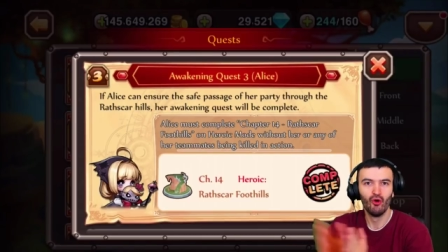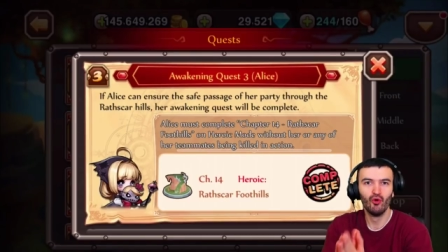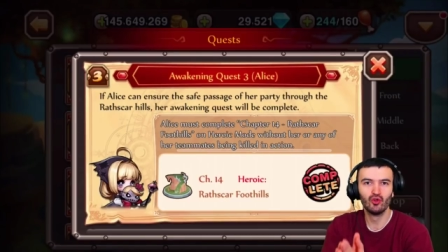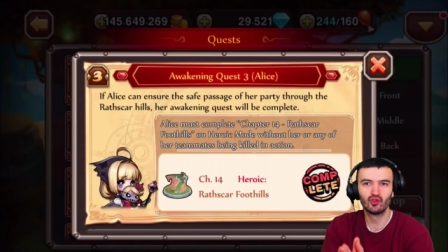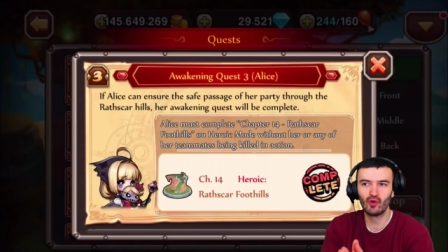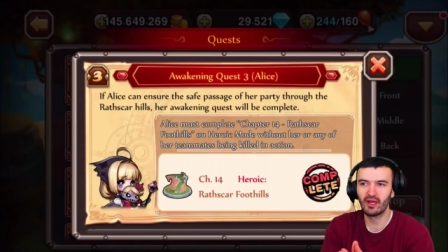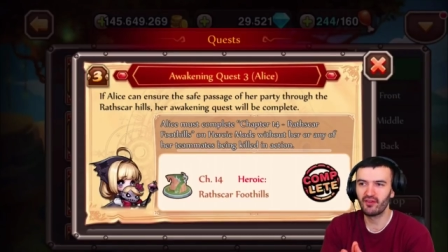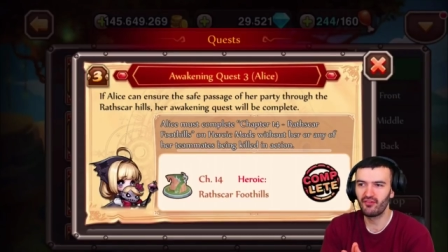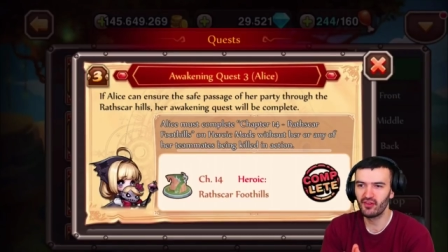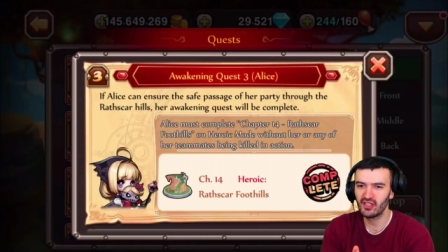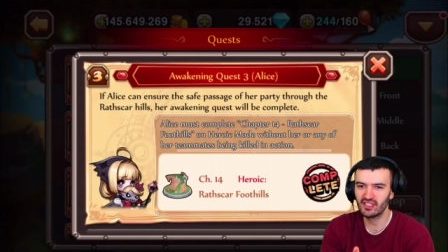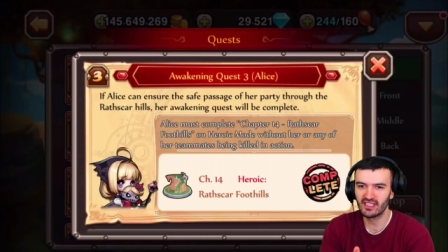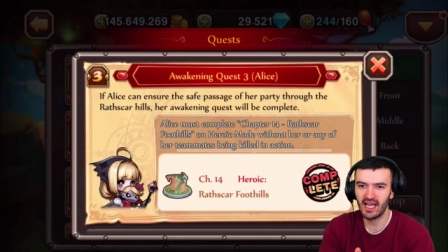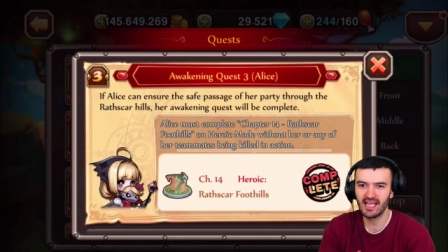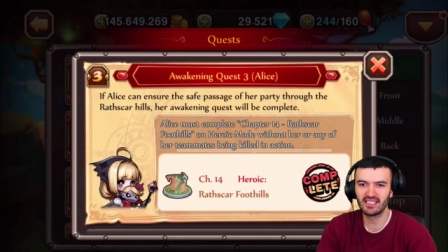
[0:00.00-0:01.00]
who's ready for
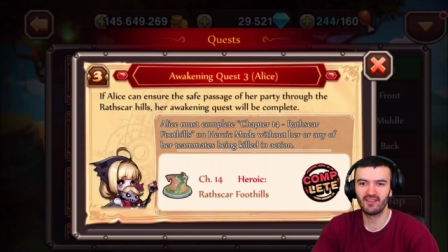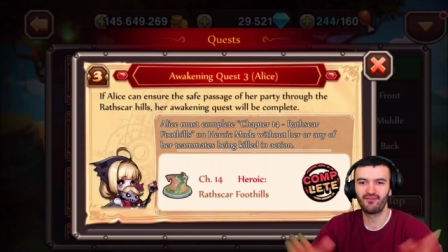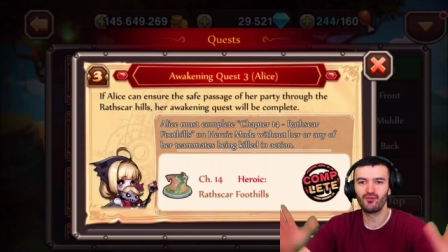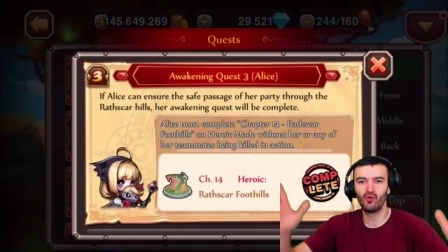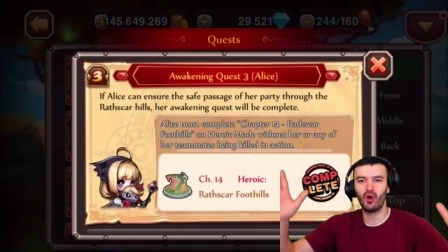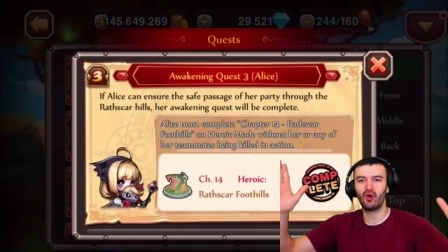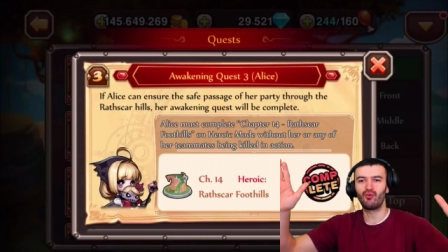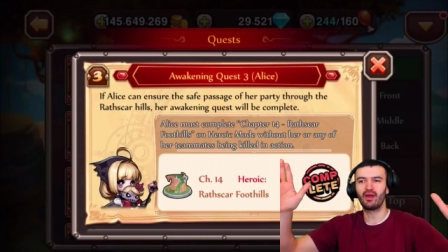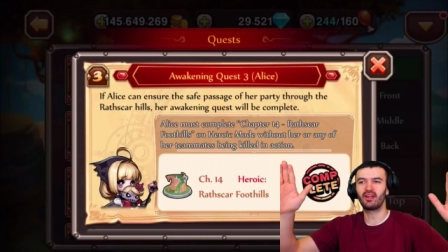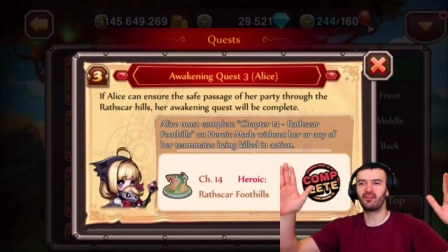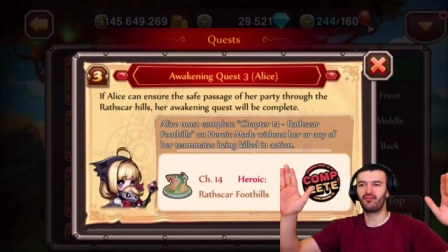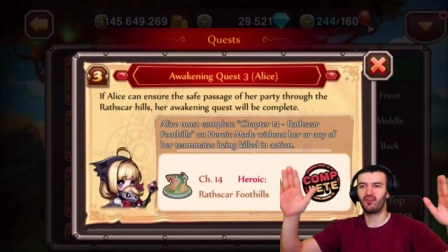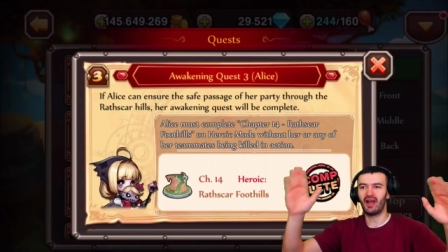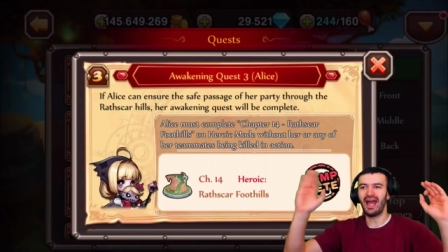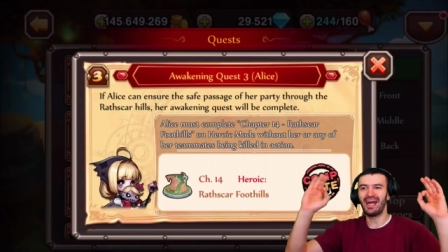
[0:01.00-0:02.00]
this, guys? If you are ready
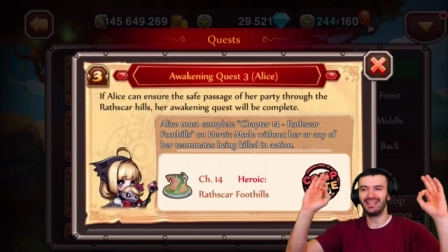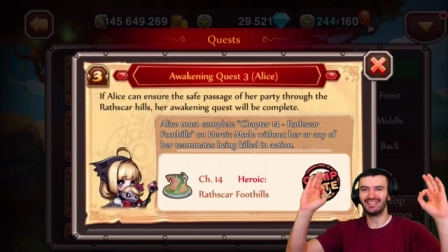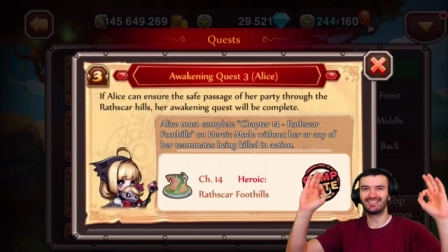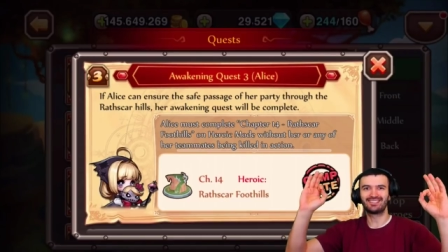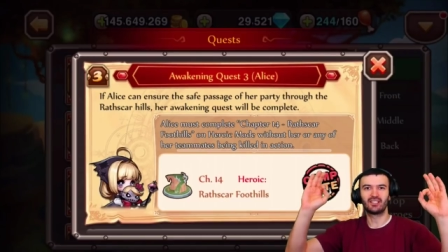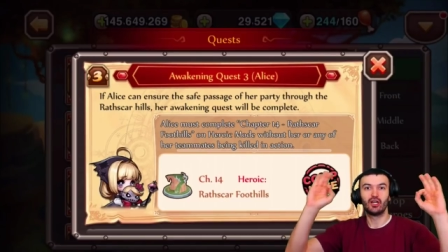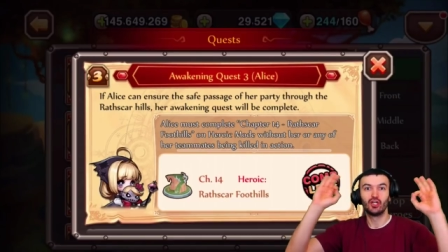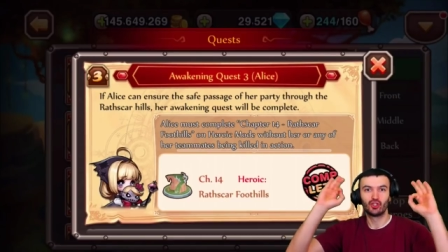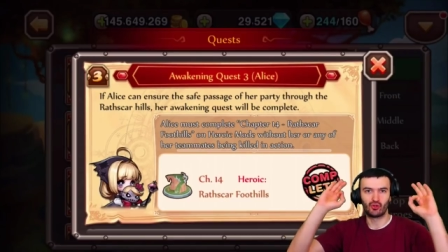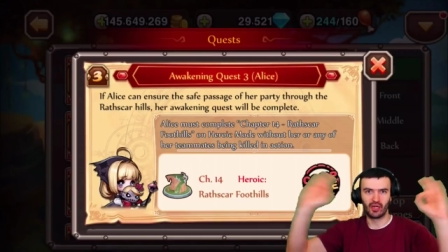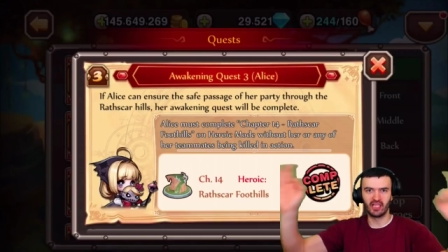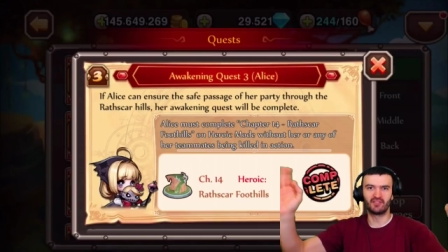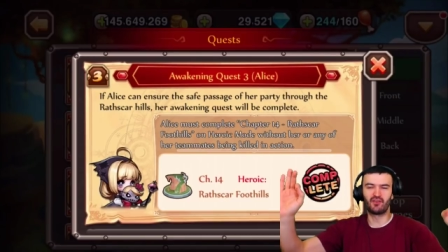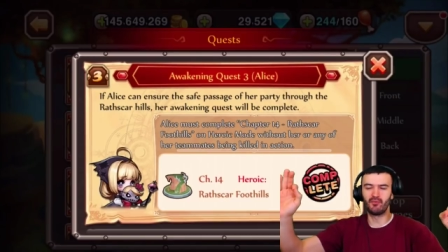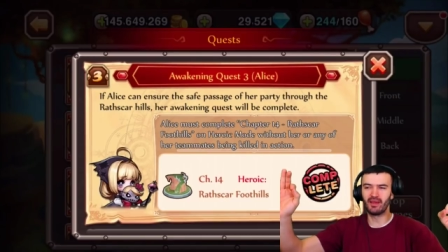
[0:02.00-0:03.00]
for Alice
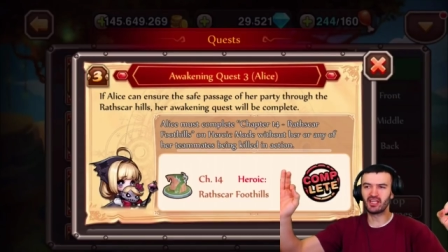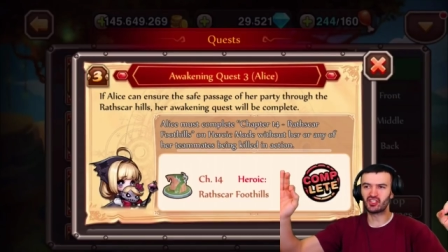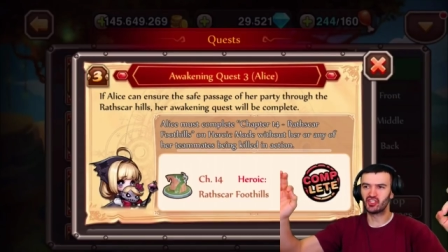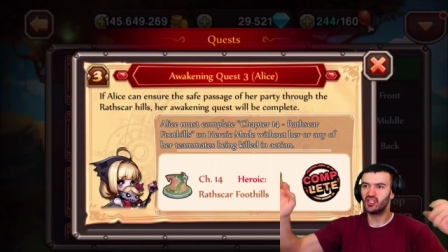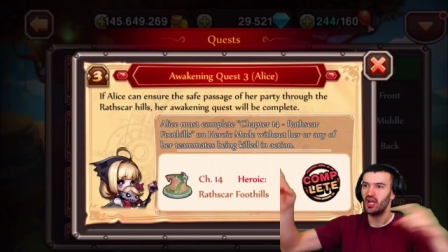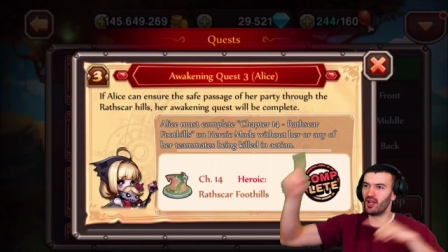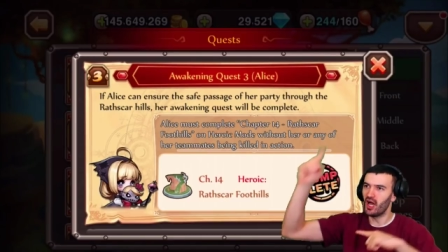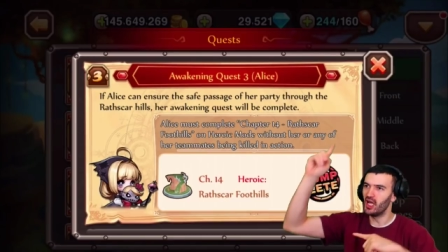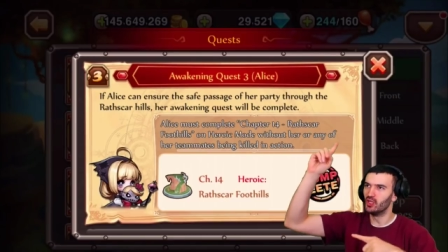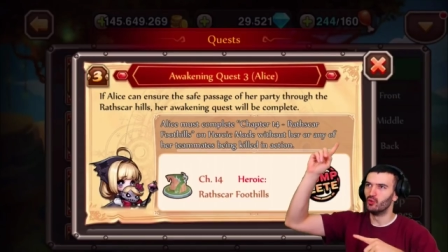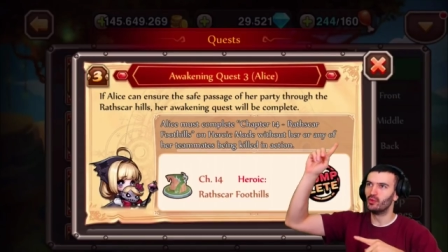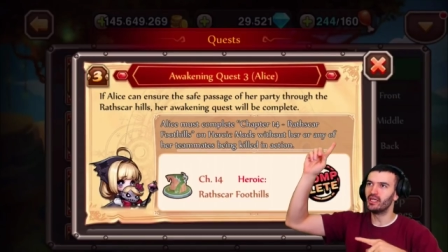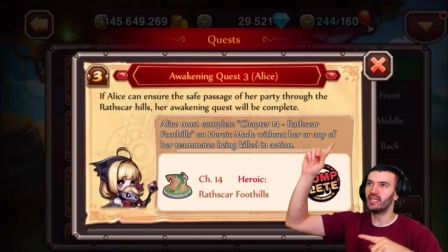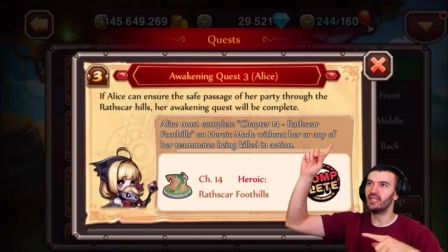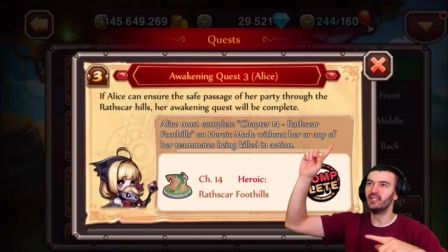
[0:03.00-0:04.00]
transformation on
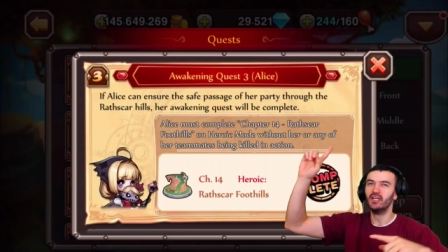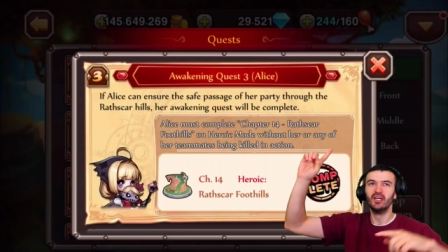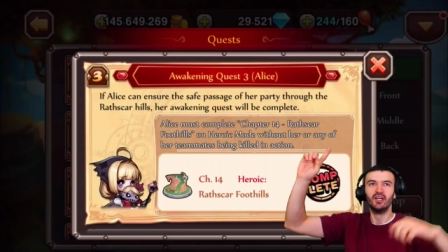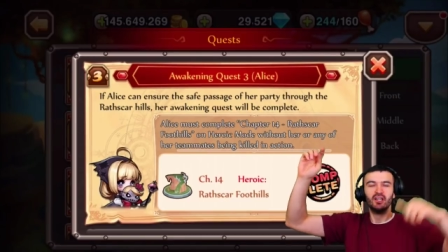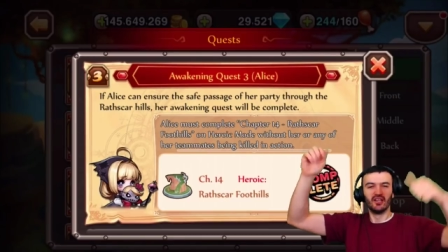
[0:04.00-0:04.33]
Halloween,